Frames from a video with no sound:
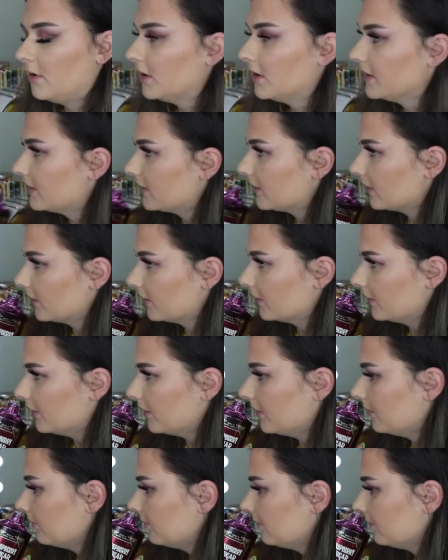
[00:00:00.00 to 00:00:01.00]
it's so
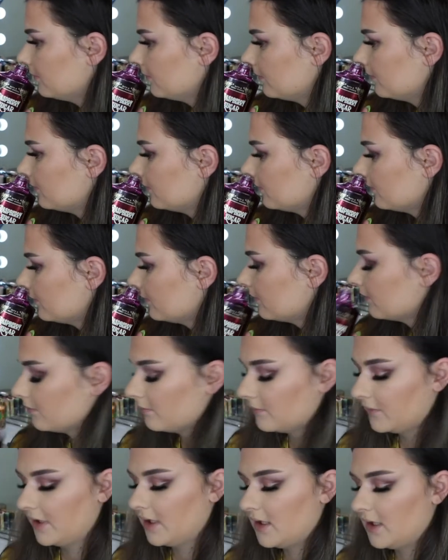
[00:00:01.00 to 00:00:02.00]
good.
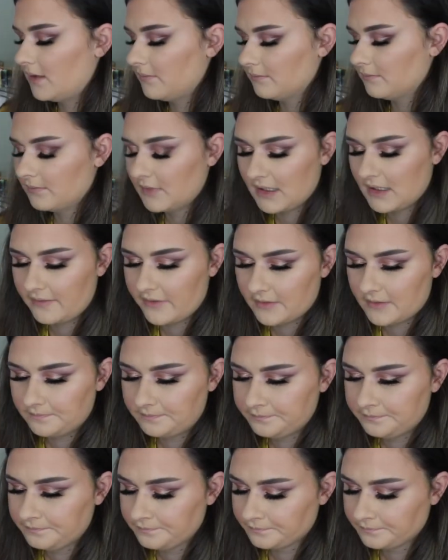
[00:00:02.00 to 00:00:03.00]
Yum, I love it.
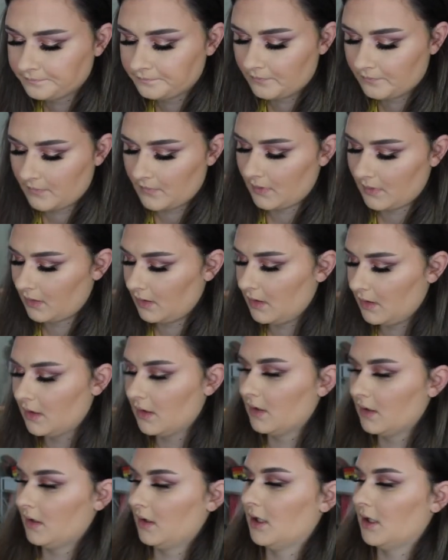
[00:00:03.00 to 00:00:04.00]

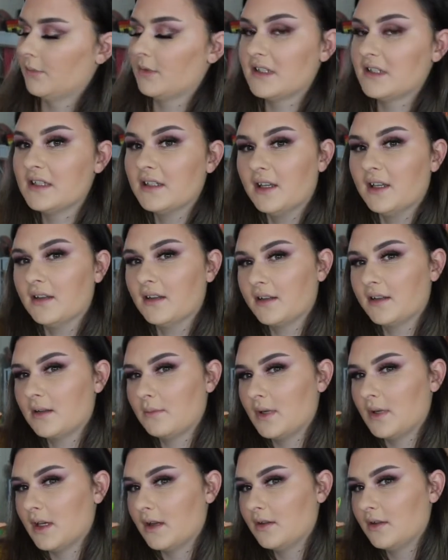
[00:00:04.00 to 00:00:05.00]
And once again, like the
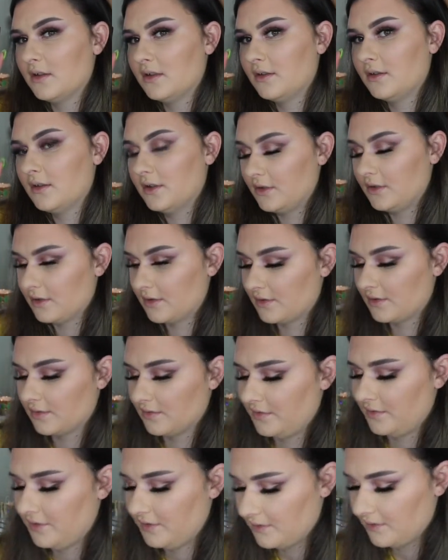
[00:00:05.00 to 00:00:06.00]
packaging is just
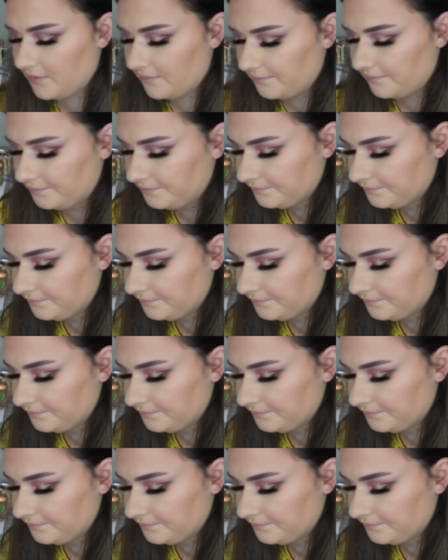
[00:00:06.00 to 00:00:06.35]
so cute.